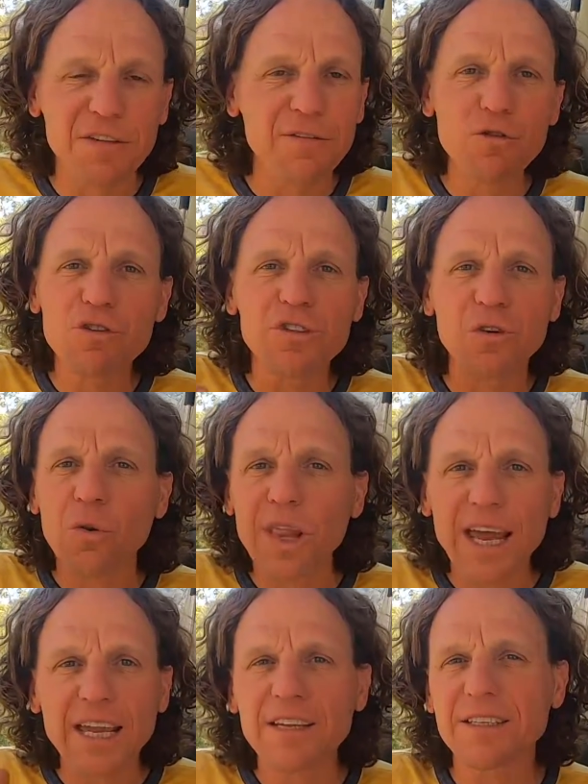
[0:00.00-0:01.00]
If you just don't
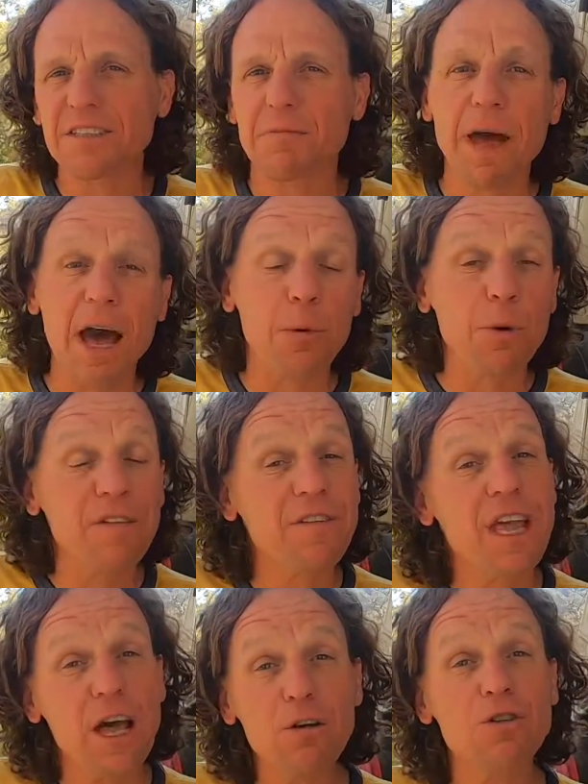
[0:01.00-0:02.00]
like it, it doesn't matter. But if
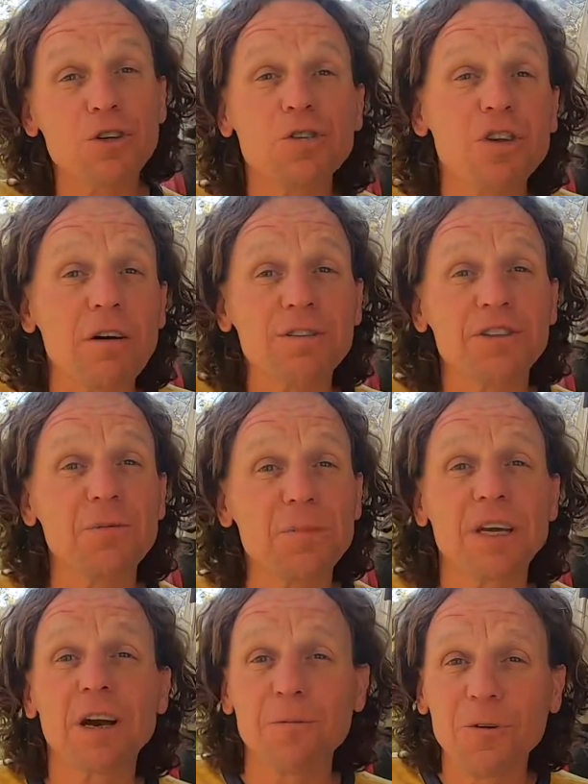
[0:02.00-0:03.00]
yellow shirts all of a sudden
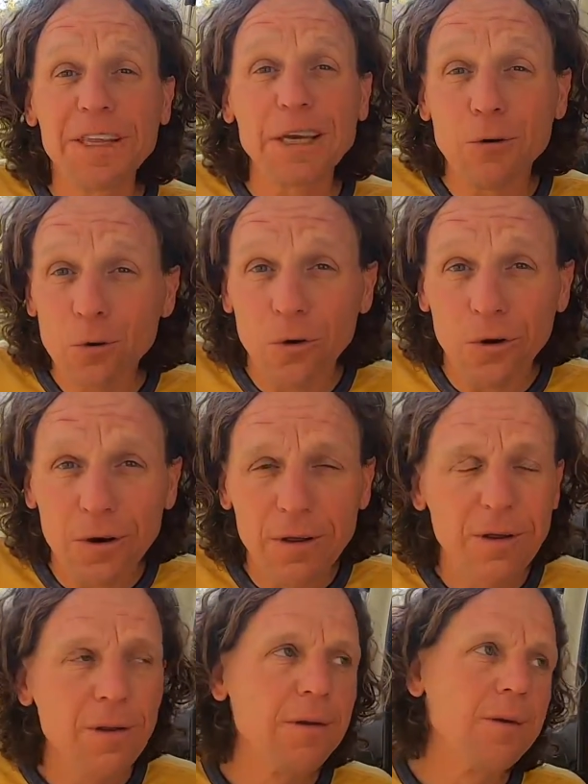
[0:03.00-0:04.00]
become really cool,
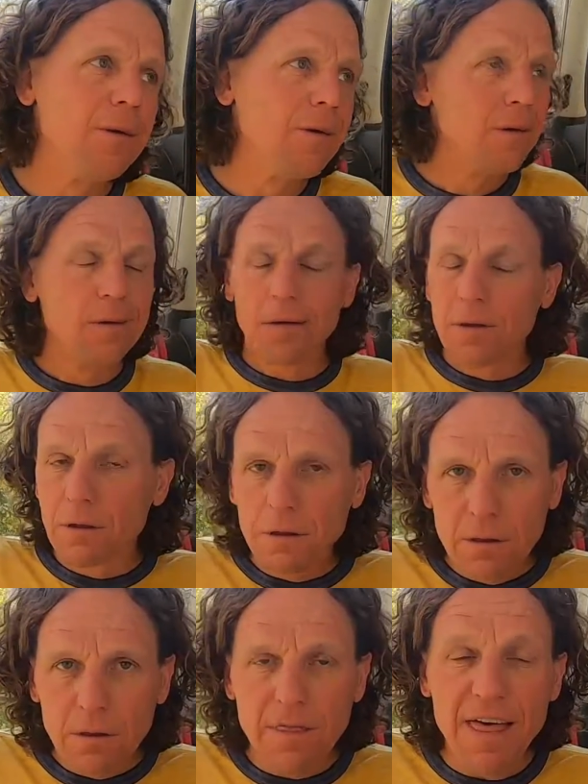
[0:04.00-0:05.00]

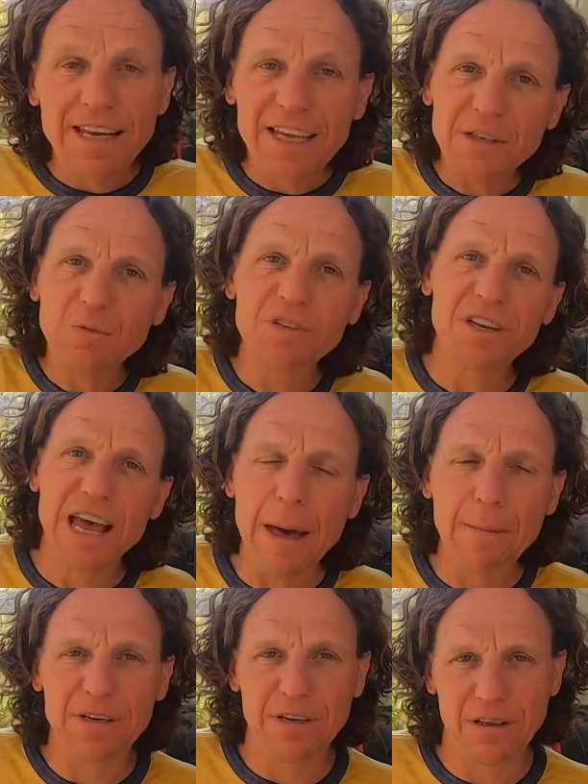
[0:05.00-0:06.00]
then guess what's going to
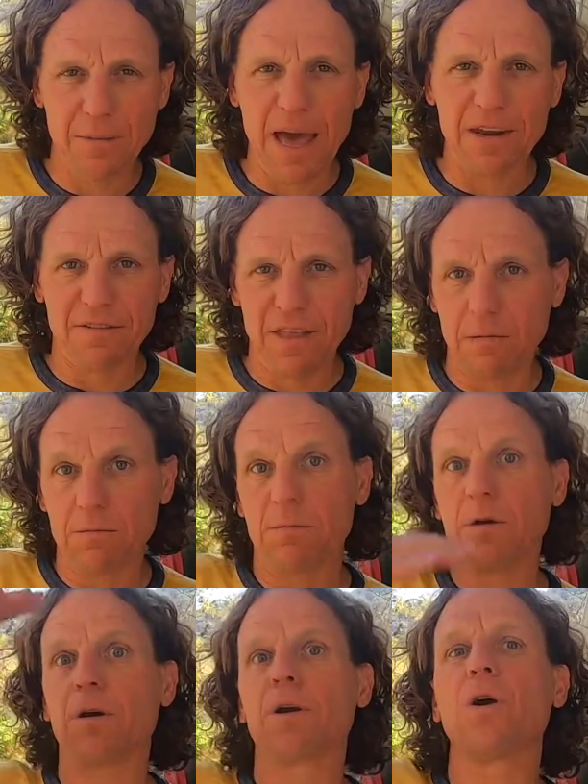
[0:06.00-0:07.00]
happen to the demand of them?
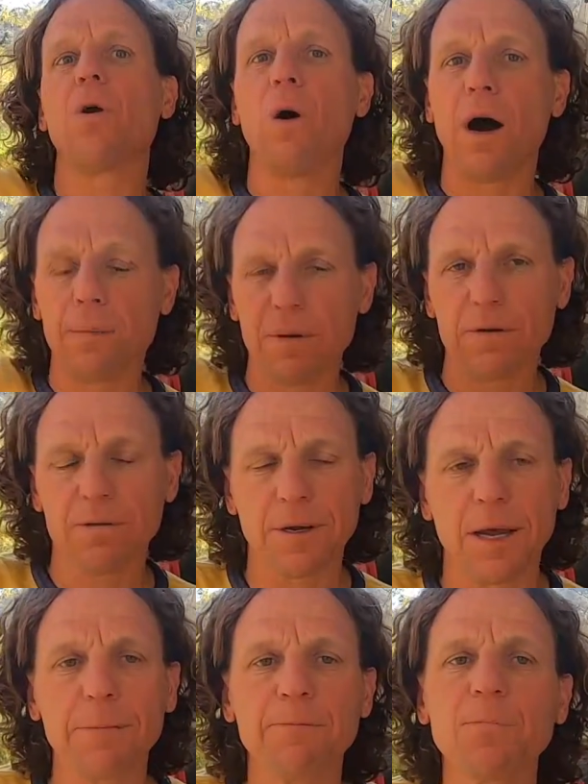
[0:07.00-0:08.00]
They're going to go up.
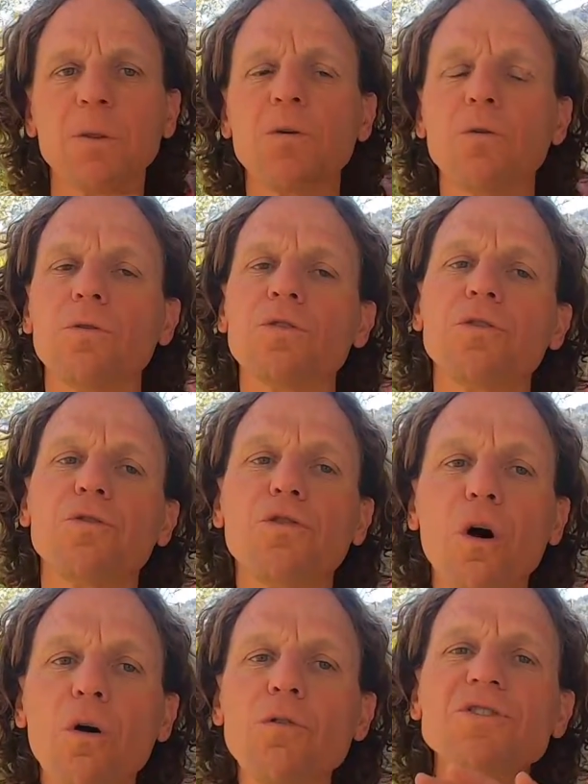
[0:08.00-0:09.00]
Okay, cool. So
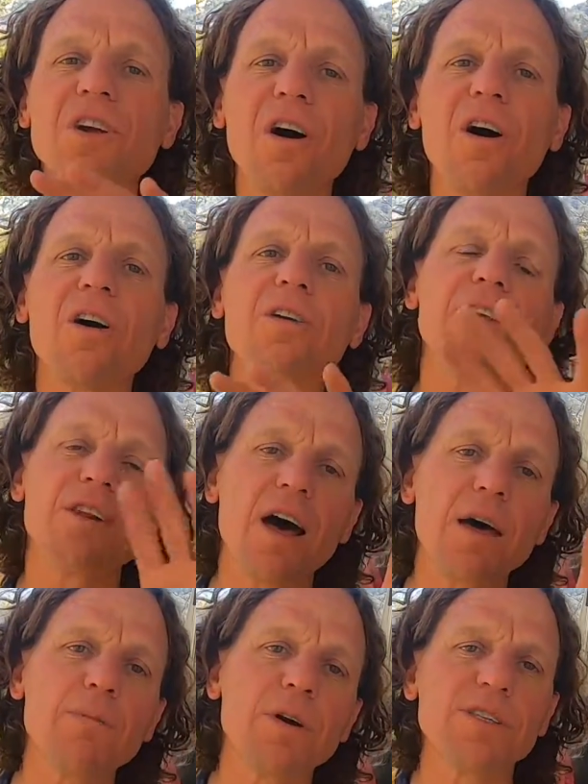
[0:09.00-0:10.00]
those are the
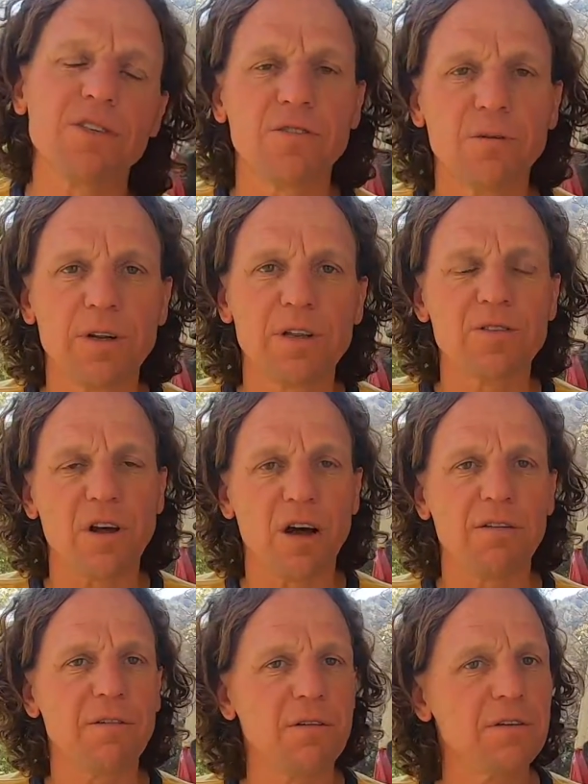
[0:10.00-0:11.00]
non price determinants
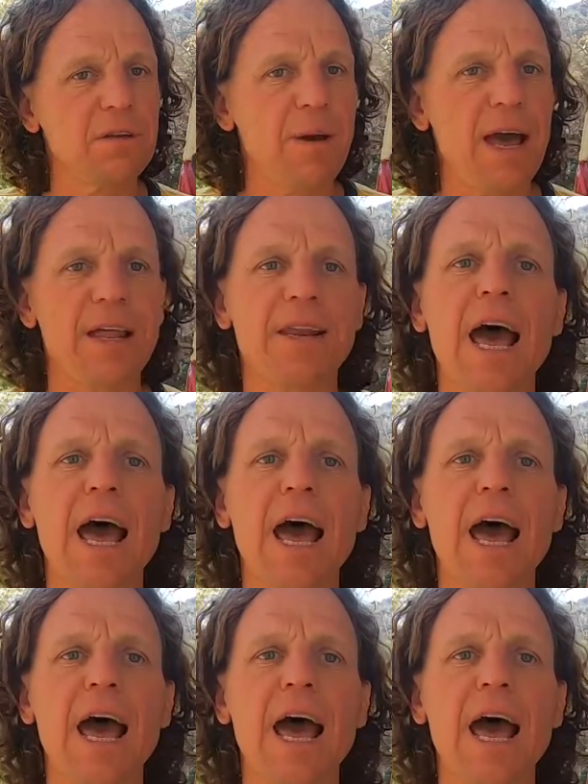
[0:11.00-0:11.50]
of demand.